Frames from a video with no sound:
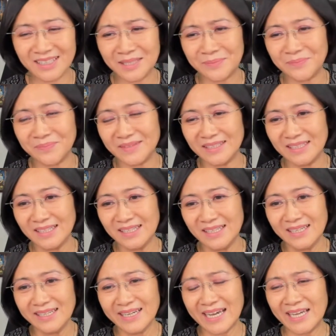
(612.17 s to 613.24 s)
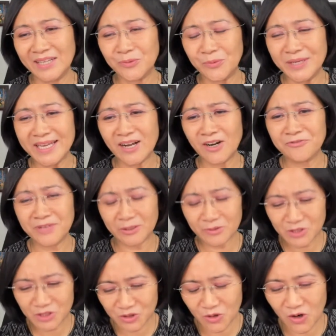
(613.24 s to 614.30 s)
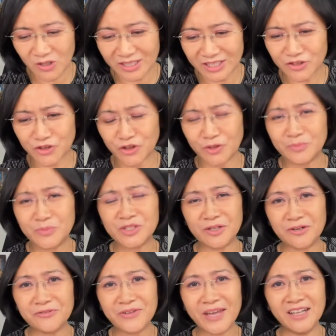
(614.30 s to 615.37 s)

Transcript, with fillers: Um, and we are very strong in terms of